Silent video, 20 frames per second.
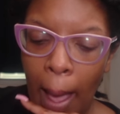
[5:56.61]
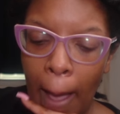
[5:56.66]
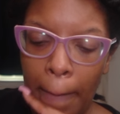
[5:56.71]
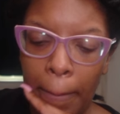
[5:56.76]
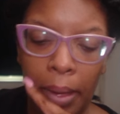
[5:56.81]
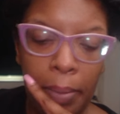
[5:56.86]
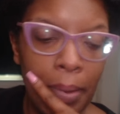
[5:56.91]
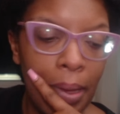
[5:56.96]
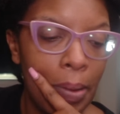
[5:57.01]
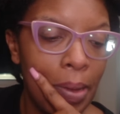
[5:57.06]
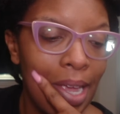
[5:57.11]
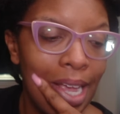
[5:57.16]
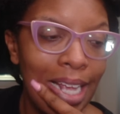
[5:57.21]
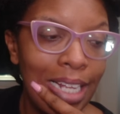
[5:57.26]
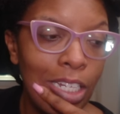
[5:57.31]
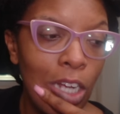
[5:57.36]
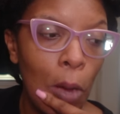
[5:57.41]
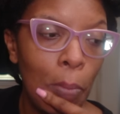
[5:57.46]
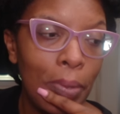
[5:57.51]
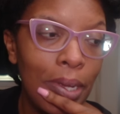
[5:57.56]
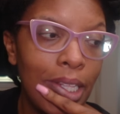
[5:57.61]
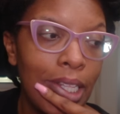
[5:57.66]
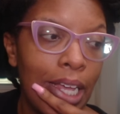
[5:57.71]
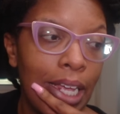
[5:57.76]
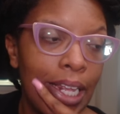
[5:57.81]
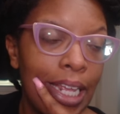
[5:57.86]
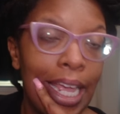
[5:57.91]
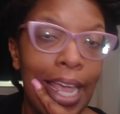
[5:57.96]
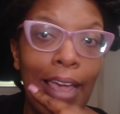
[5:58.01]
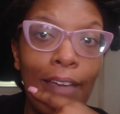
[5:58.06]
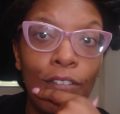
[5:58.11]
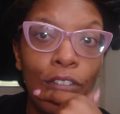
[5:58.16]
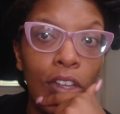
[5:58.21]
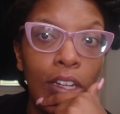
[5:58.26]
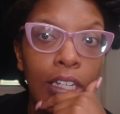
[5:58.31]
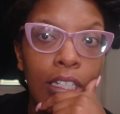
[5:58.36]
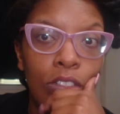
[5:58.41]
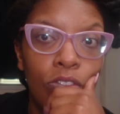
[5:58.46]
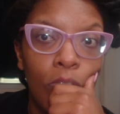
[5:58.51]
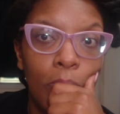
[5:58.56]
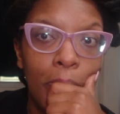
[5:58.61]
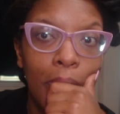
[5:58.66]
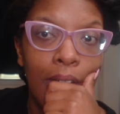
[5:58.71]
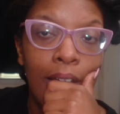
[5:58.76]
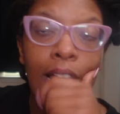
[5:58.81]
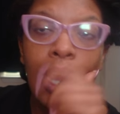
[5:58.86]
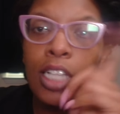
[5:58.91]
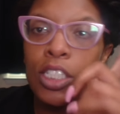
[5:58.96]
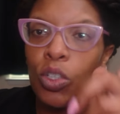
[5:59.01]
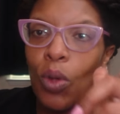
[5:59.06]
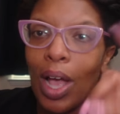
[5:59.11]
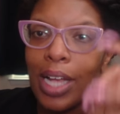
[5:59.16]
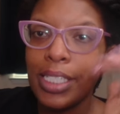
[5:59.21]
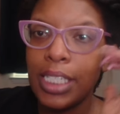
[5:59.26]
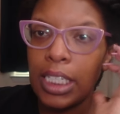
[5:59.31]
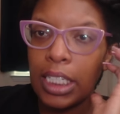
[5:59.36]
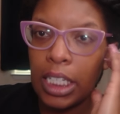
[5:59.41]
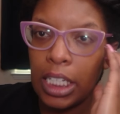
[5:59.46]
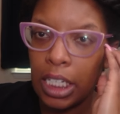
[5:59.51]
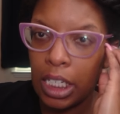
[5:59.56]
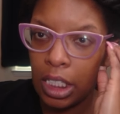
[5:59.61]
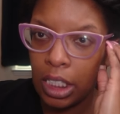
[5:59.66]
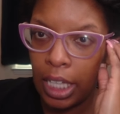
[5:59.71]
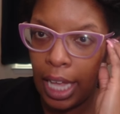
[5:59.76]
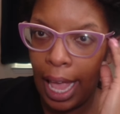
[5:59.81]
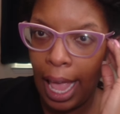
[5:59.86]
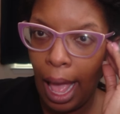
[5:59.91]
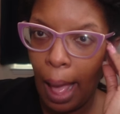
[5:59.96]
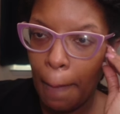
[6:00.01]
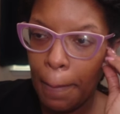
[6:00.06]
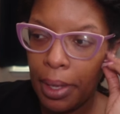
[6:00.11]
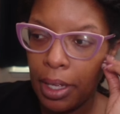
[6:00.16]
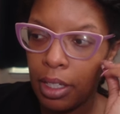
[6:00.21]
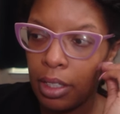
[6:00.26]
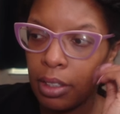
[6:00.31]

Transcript: But baby, he told me that he had feelings for me. So I deleted the app.